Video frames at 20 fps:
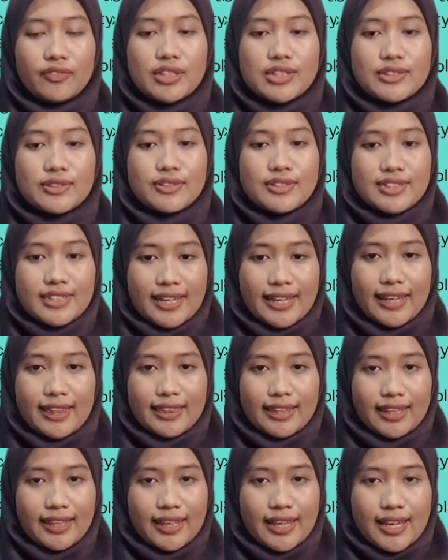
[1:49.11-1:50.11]
the
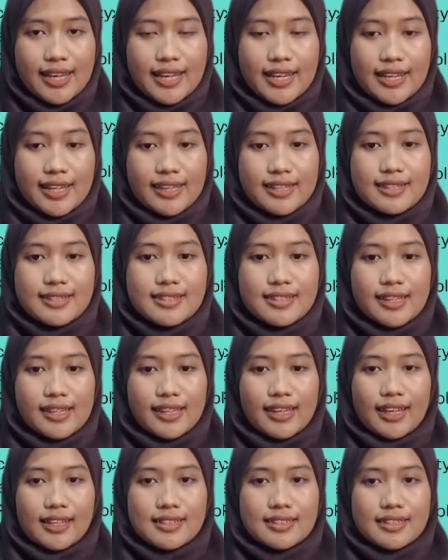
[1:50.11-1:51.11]
society is
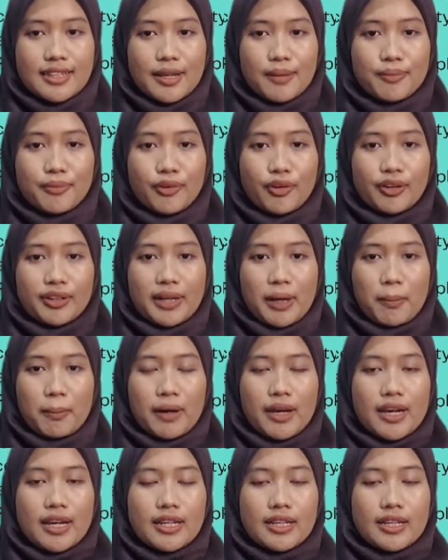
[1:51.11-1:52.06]
IKASEH program.